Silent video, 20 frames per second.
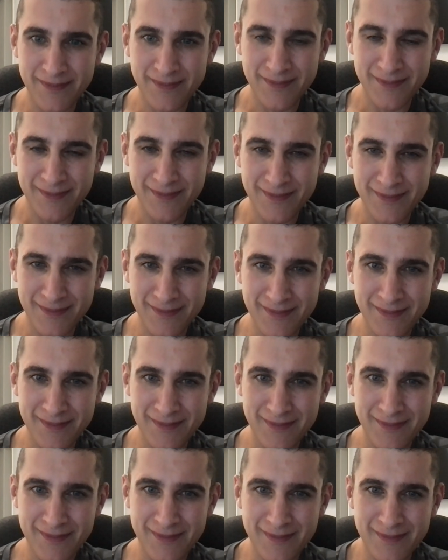
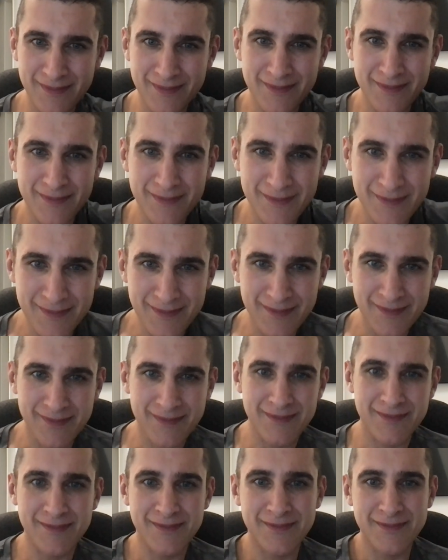
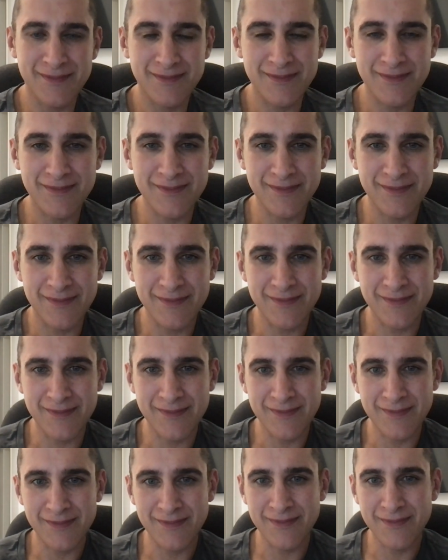
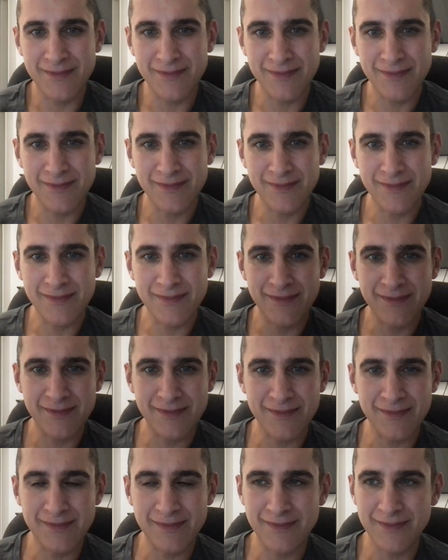
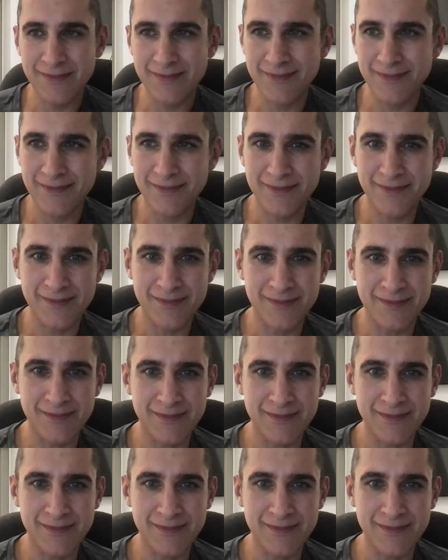(not speaking)